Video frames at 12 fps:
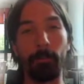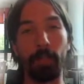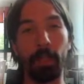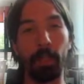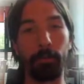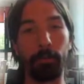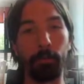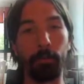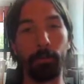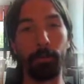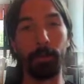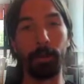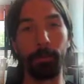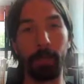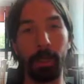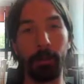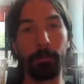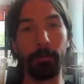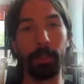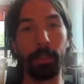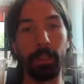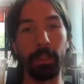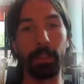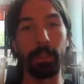have 255
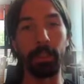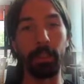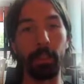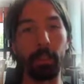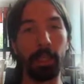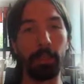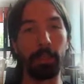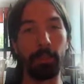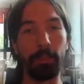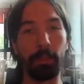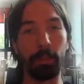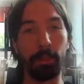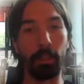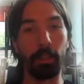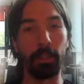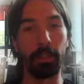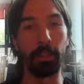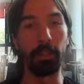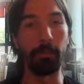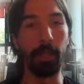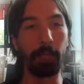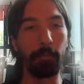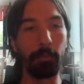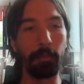here and uh, T
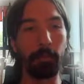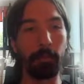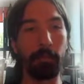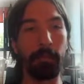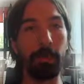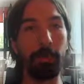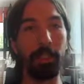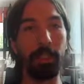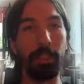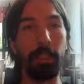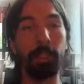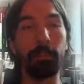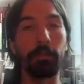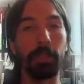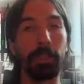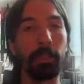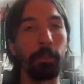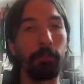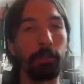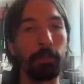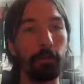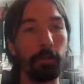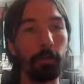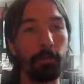max minus T min here. So that's our
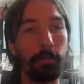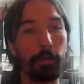slope.